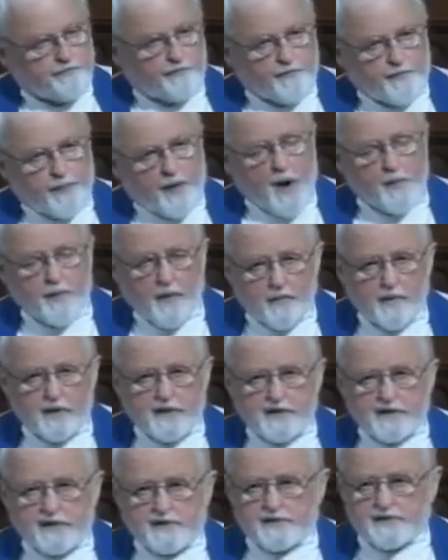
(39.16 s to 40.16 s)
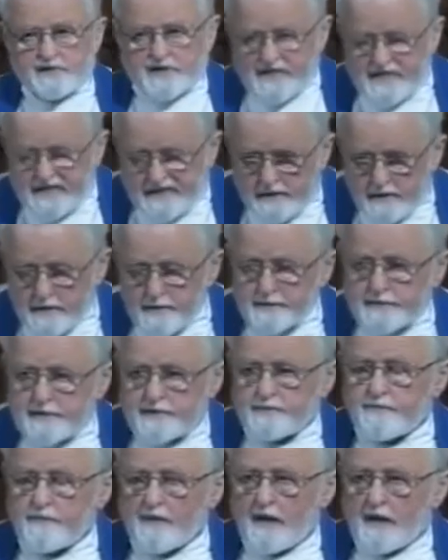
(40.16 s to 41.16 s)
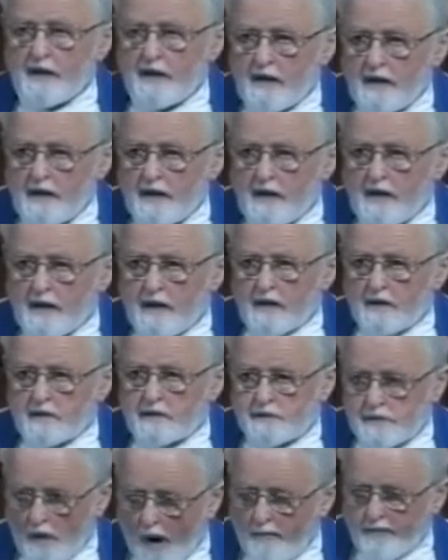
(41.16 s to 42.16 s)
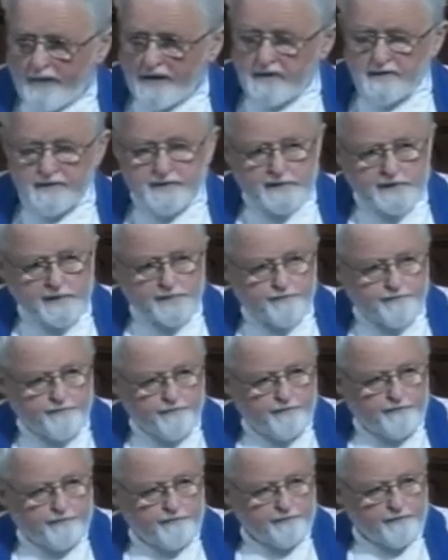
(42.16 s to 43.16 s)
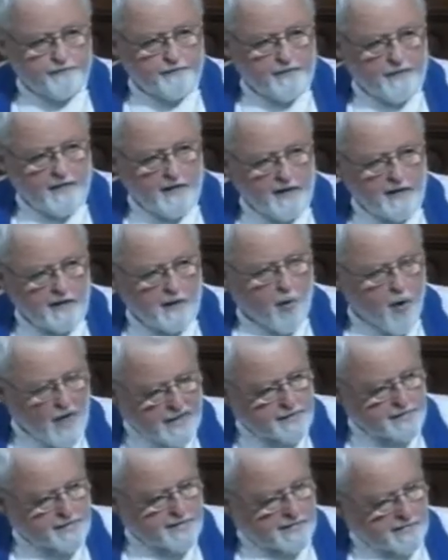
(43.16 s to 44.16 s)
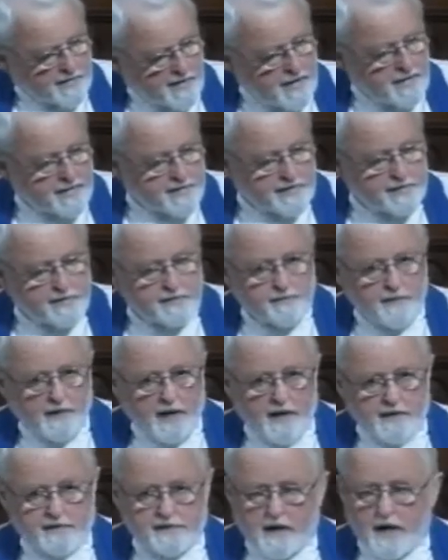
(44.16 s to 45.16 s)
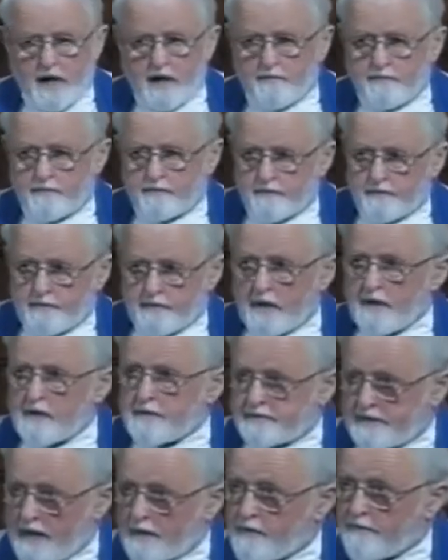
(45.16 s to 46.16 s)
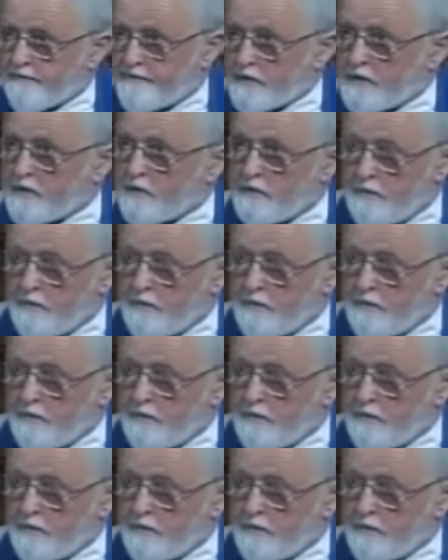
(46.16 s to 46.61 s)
probably seekers, shoppers, questioners, as I know some of you